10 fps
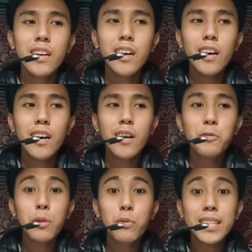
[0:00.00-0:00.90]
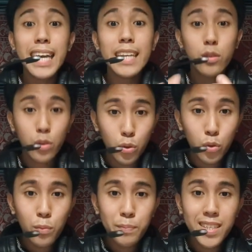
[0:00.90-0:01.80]
with what I
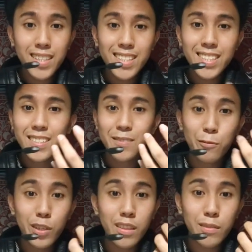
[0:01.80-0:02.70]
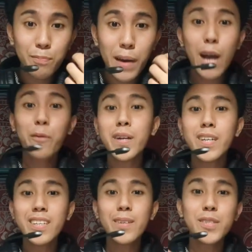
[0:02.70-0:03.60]
do, because with
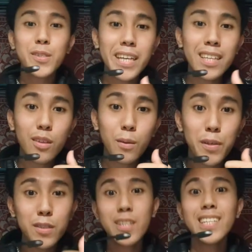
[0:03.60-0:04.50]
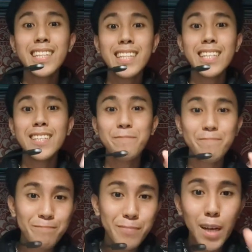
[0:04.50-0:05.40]
power comes great opportunity,
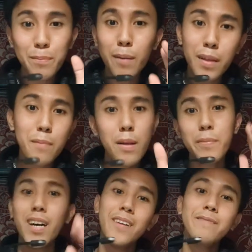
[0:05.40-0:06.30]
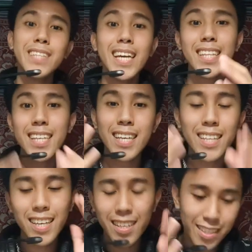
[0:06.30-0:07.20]
blah blah blah blah blah, yada yada
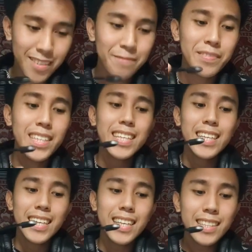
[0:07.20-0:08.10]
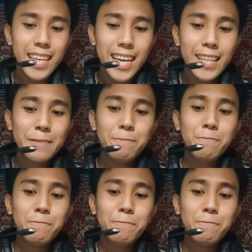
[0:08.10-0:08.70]
yada. And yet,